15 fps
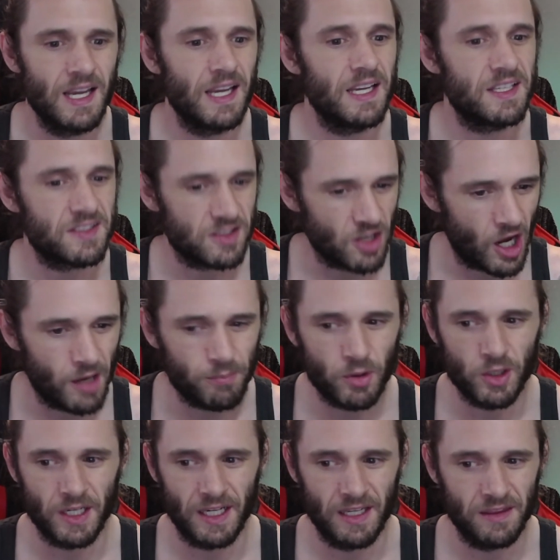is not
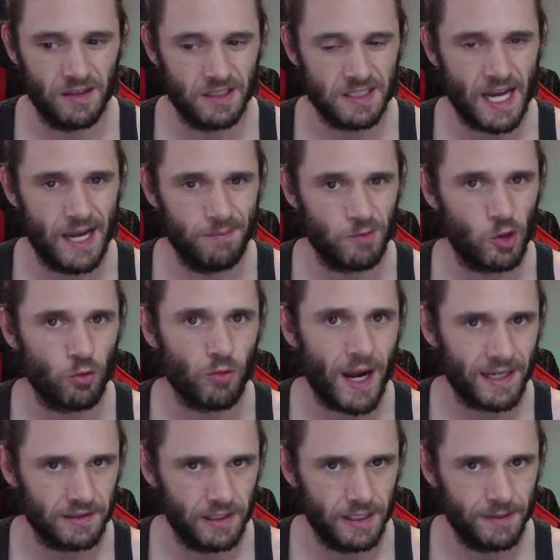putting in the time
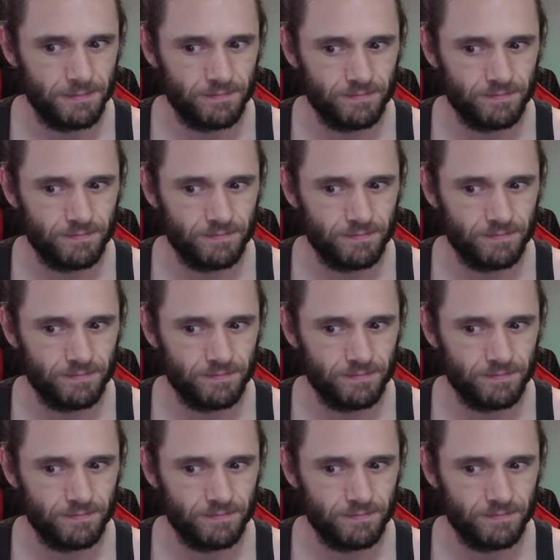correctly.